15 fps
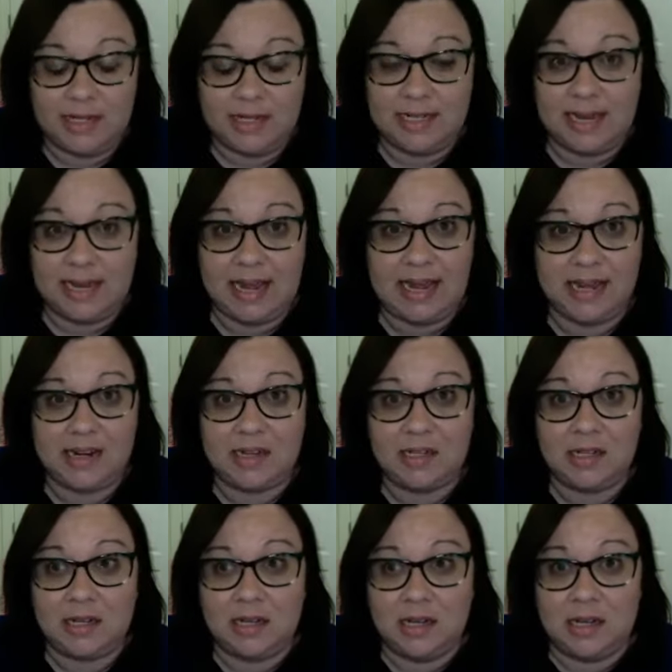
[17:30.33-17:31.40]
to get
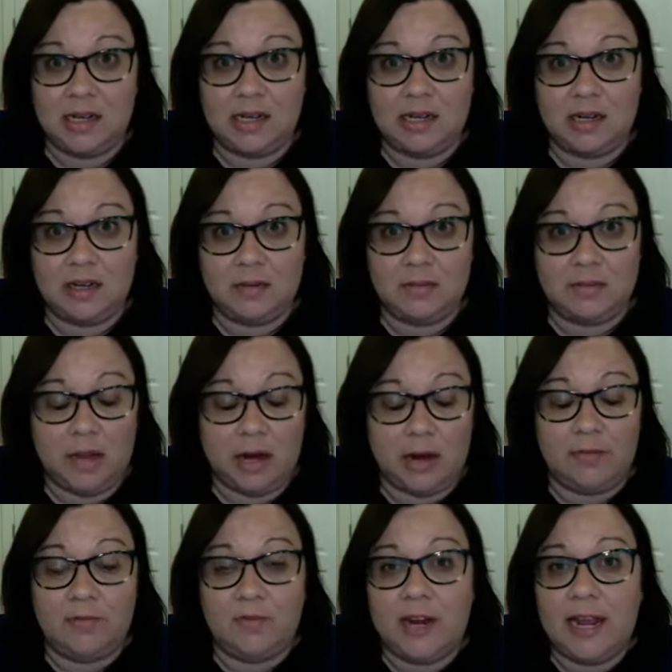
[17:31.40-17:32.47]
you
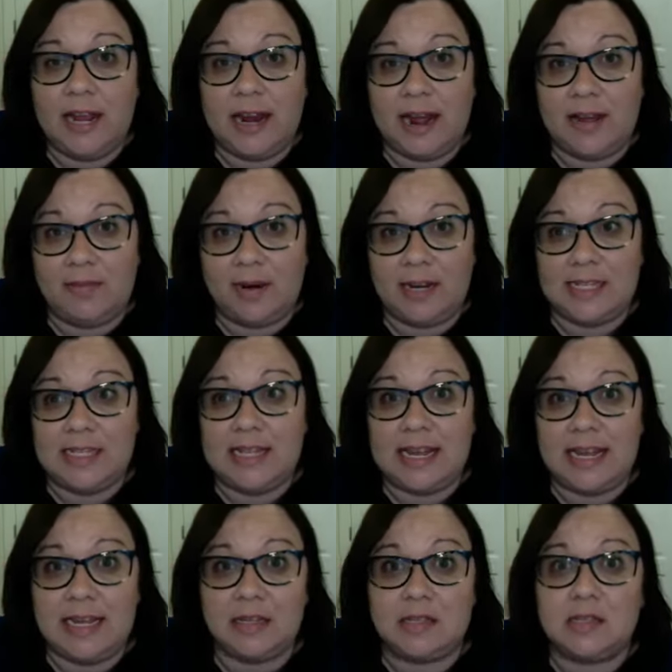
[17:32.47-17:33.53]
know free and half price
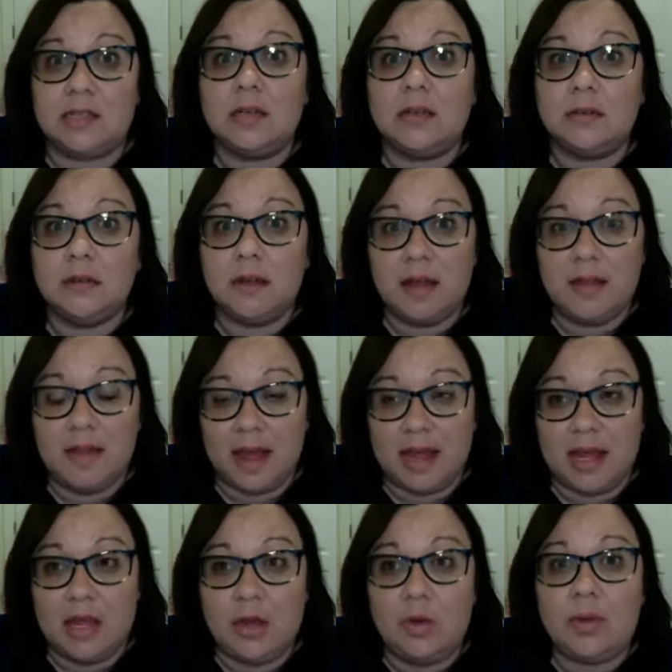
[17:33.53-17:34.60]
things
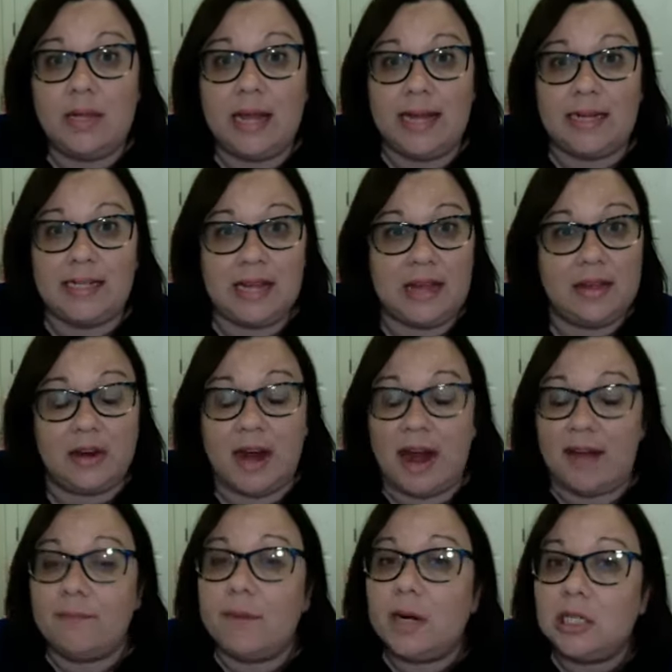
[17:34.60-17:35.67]
that you would like to either
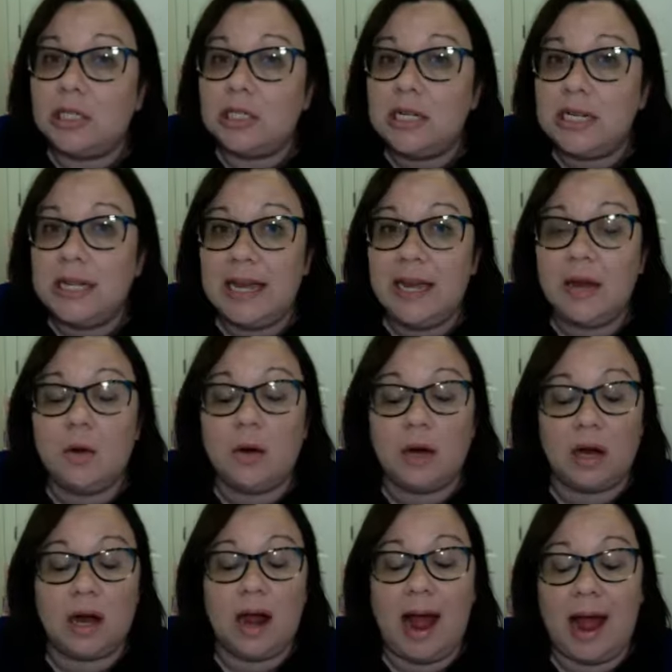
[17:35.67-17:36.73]
have personally
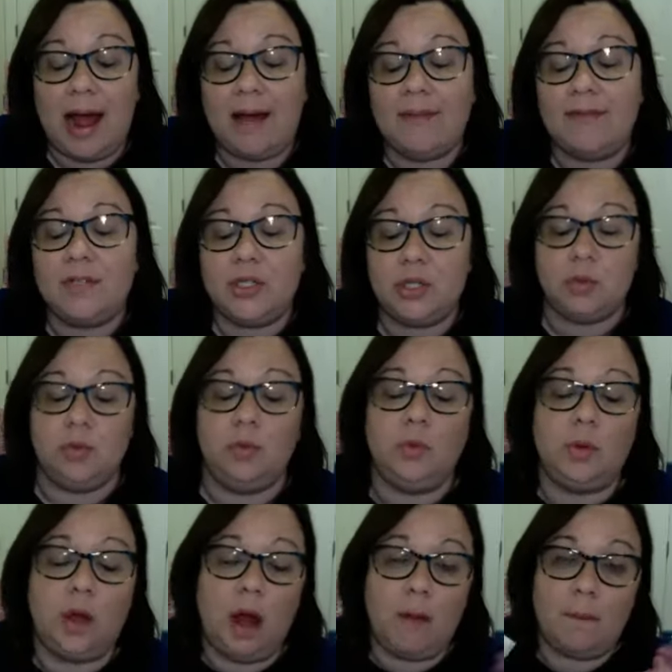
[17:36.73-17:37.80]
or have
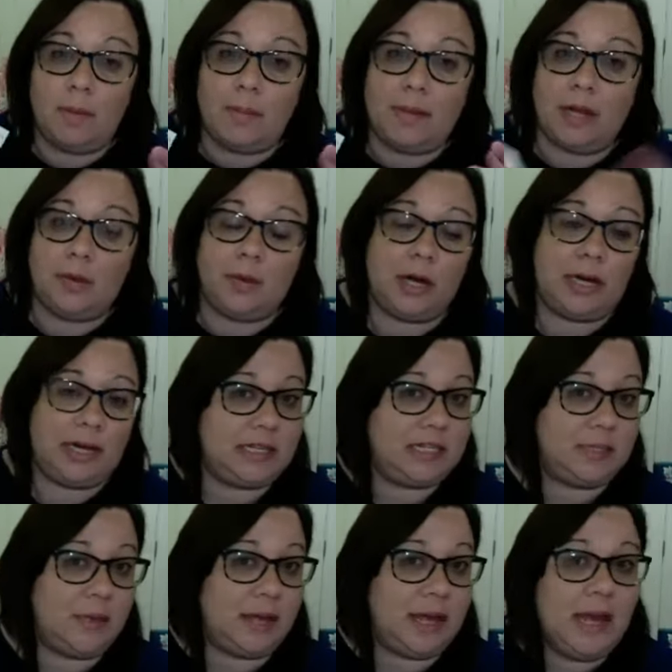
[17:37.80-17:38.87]
to complement your party
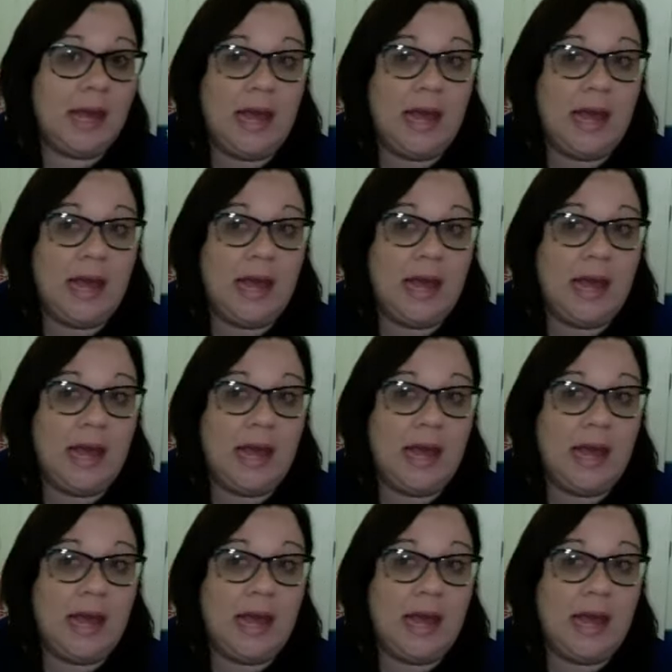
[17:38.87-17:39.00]
display.